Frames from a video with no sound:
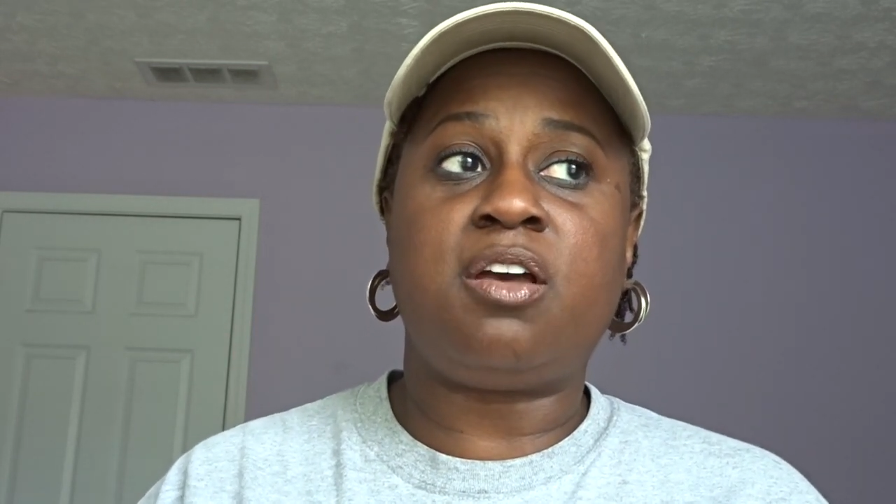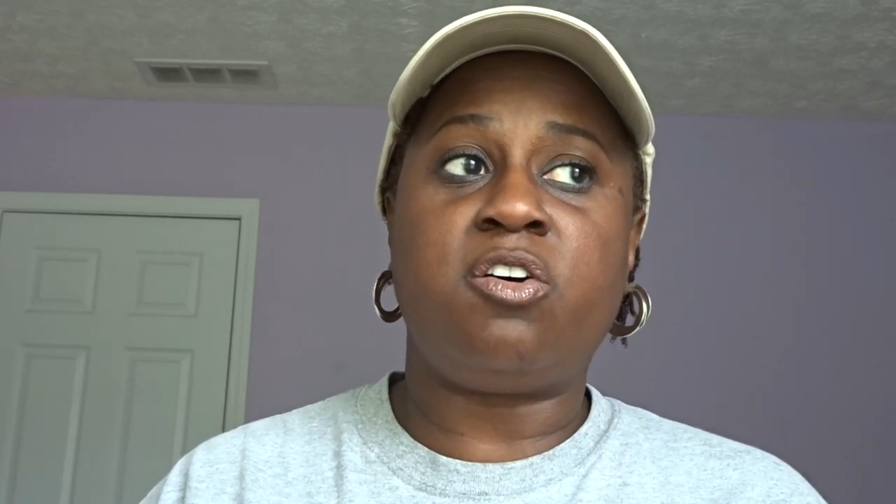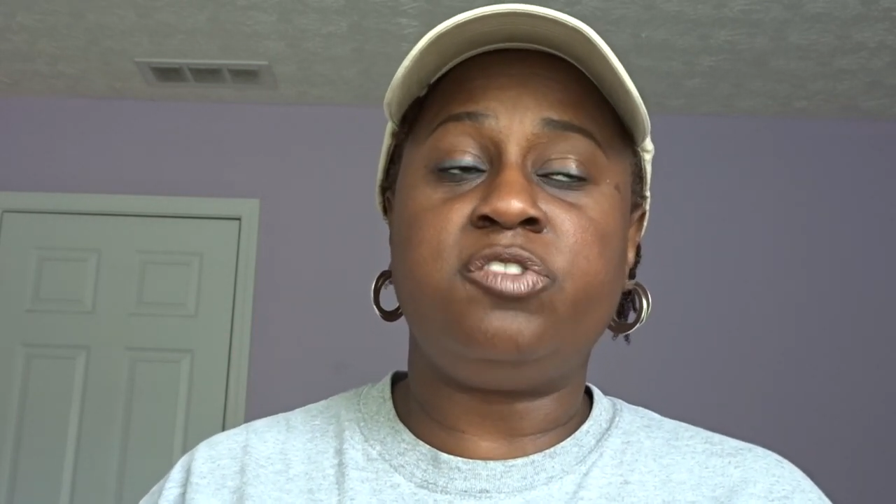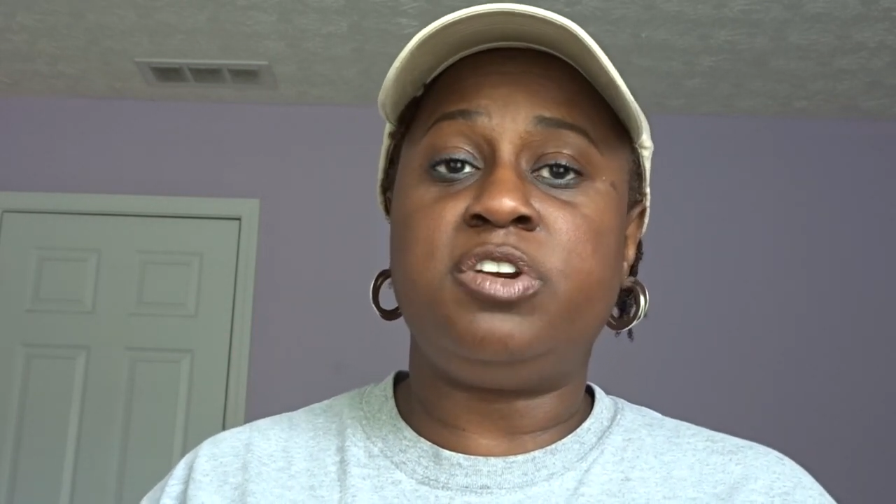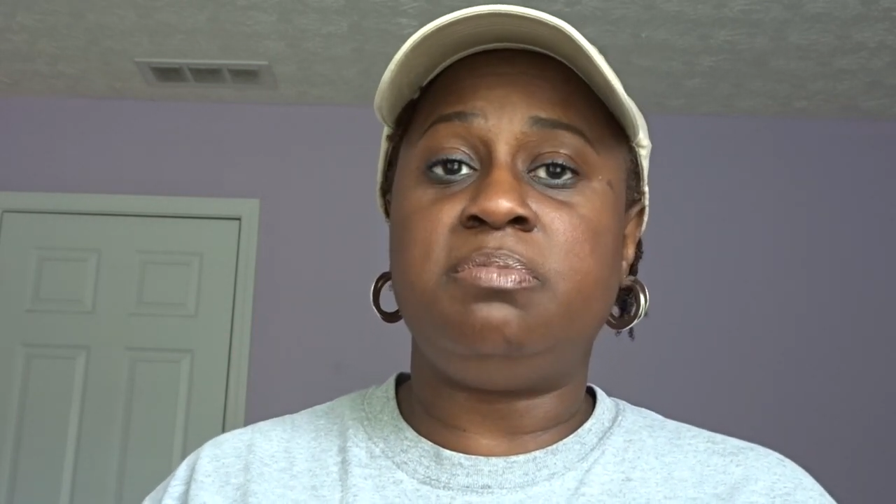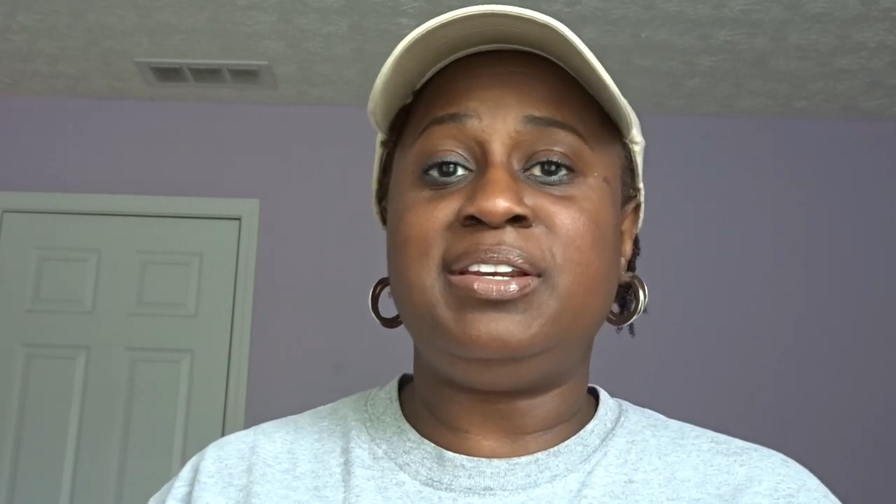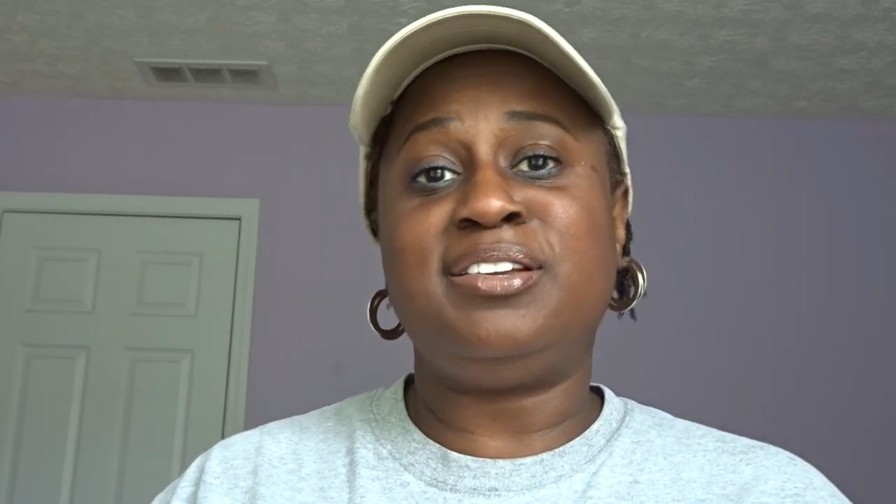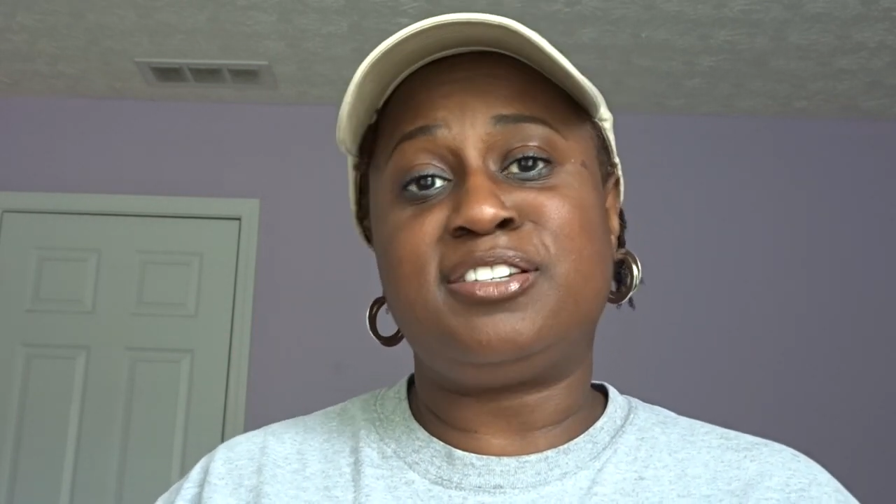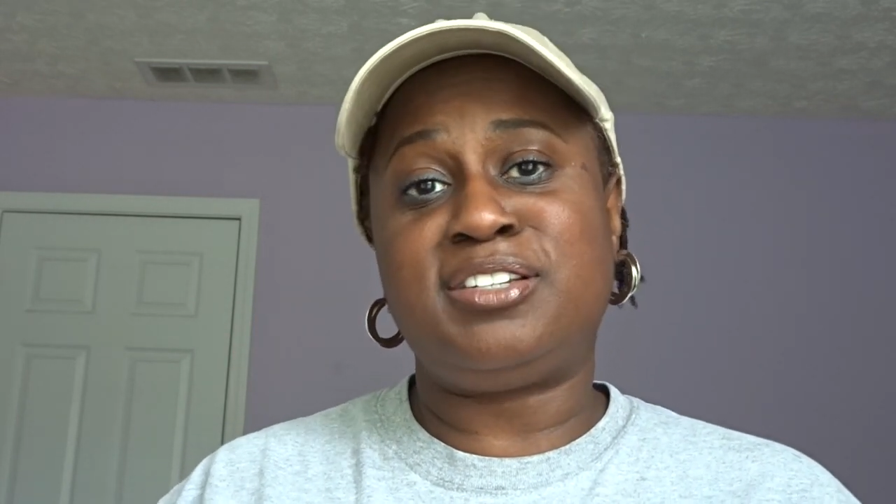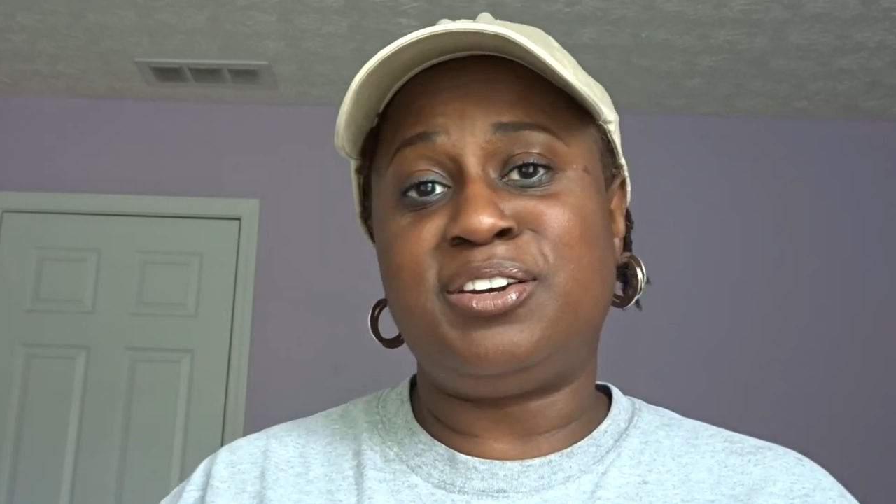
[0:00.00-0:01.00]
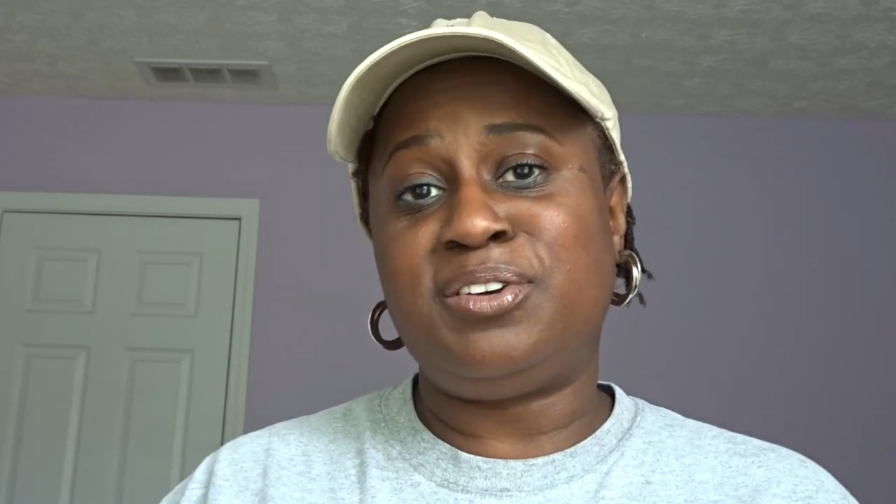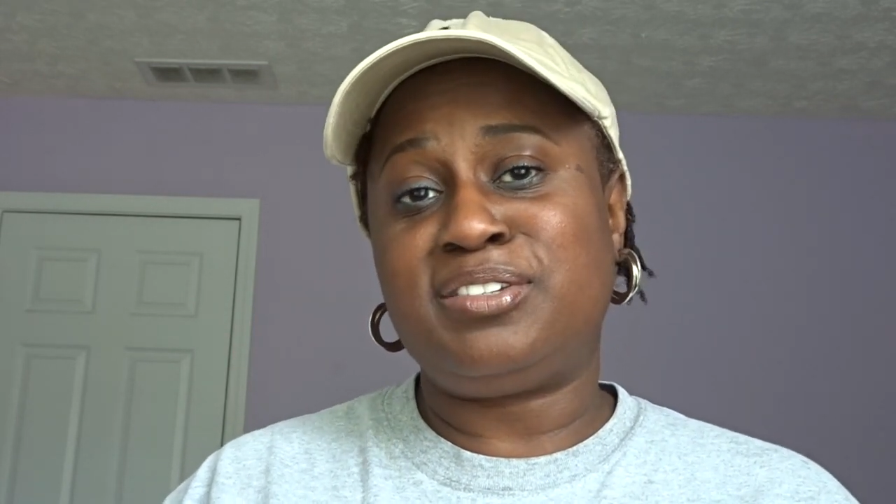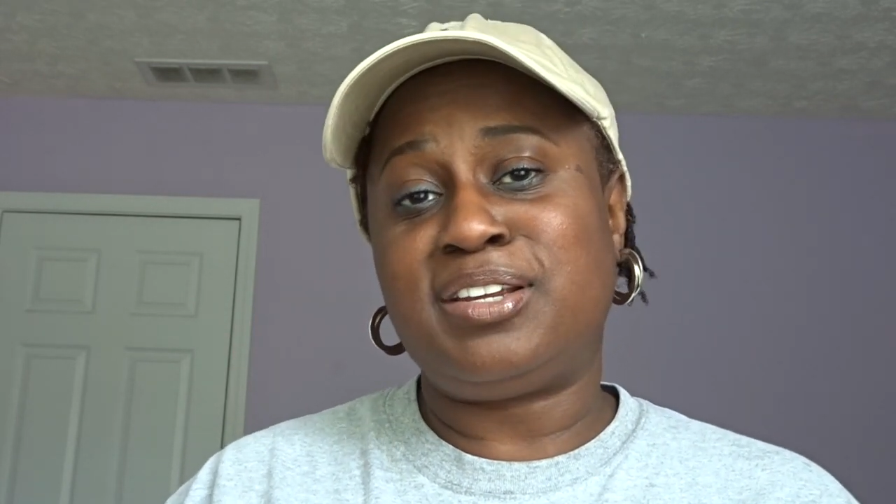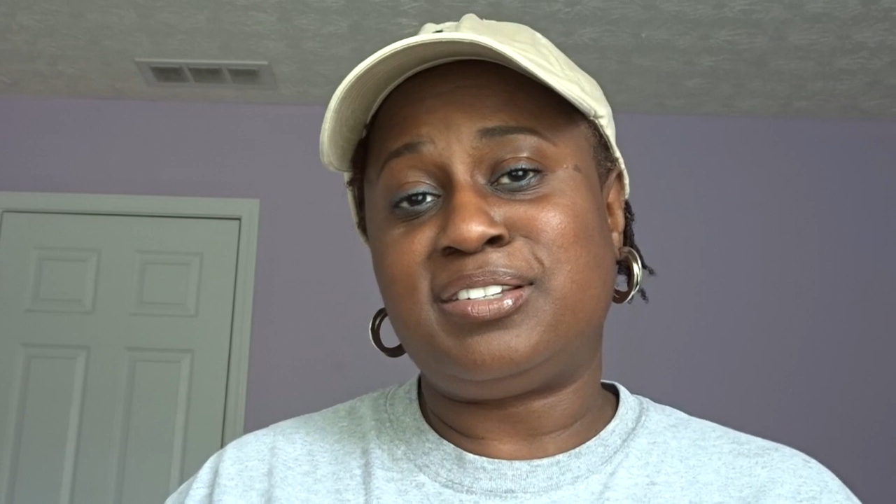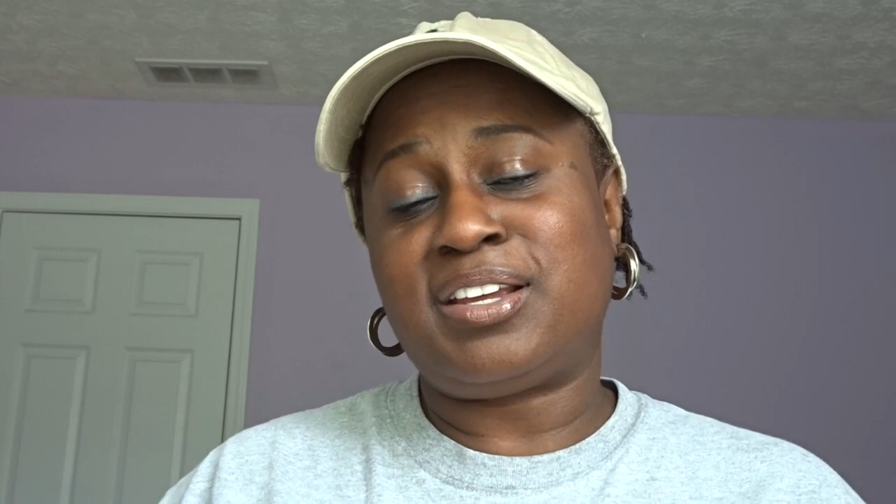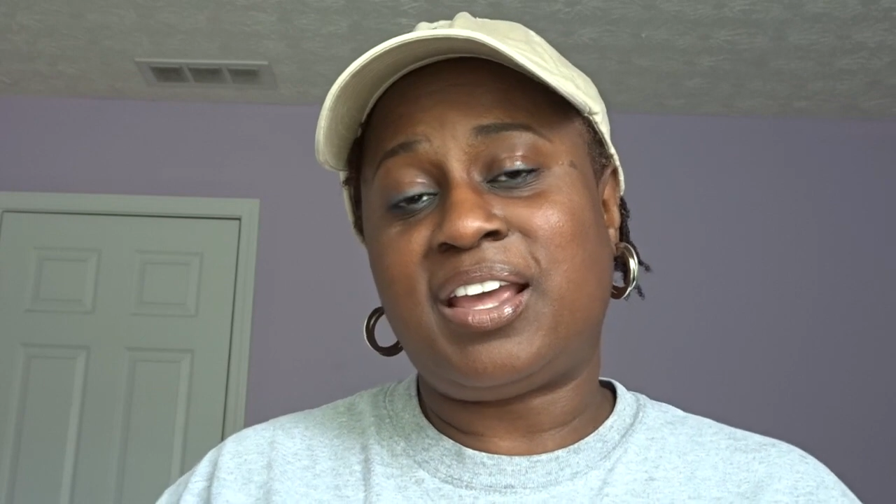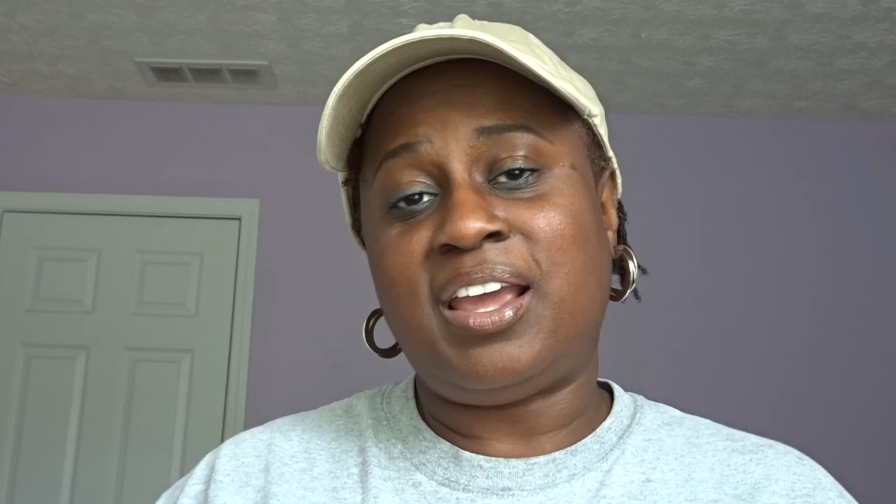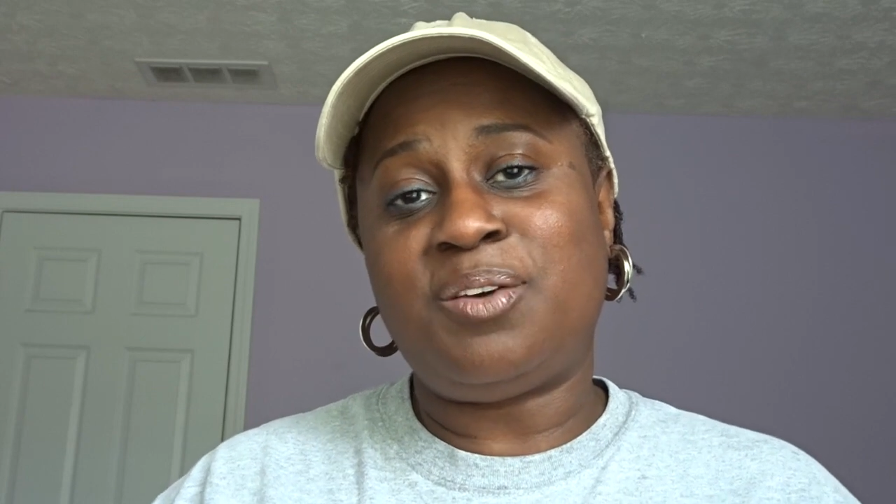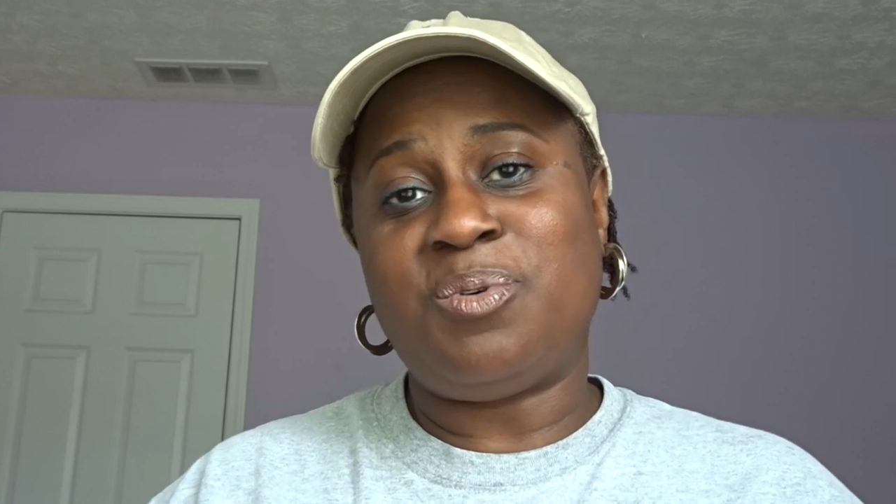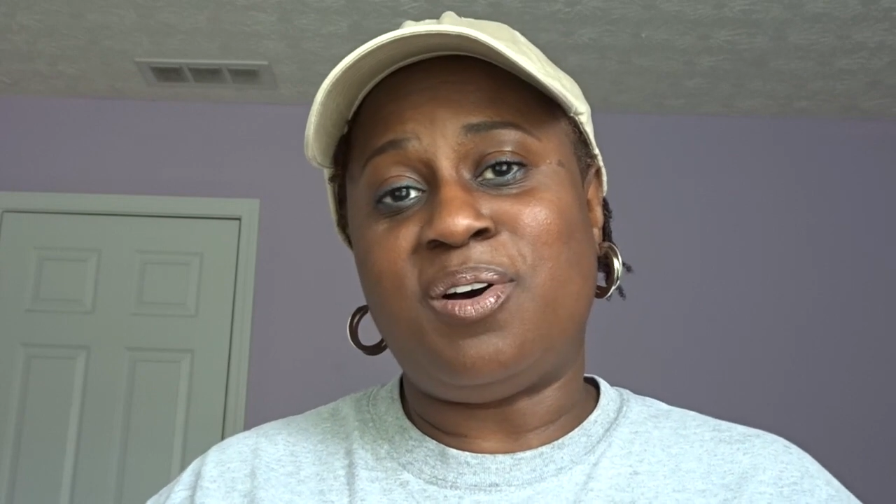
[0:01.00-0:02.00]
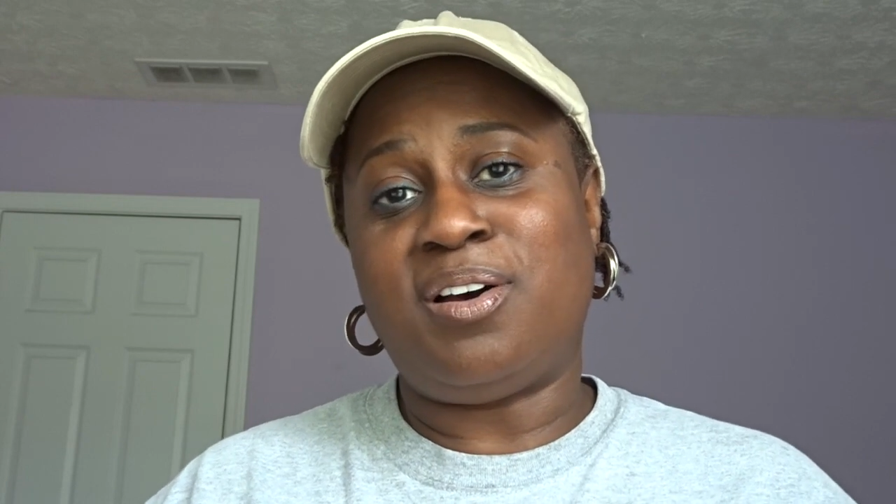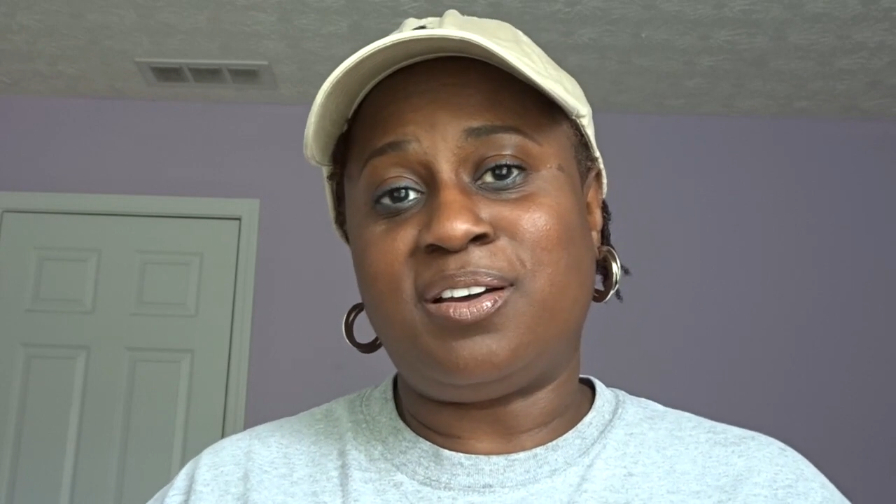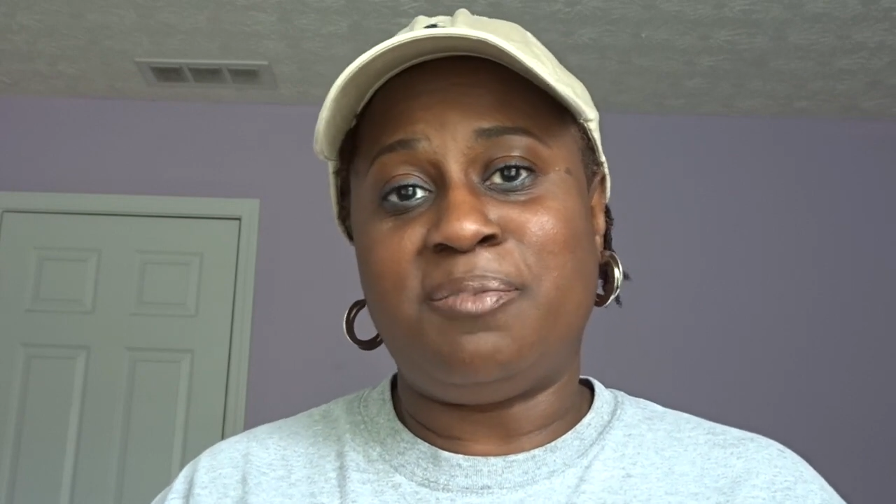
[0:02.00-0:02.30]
oh, you're in the media center, it's just a cakewalk.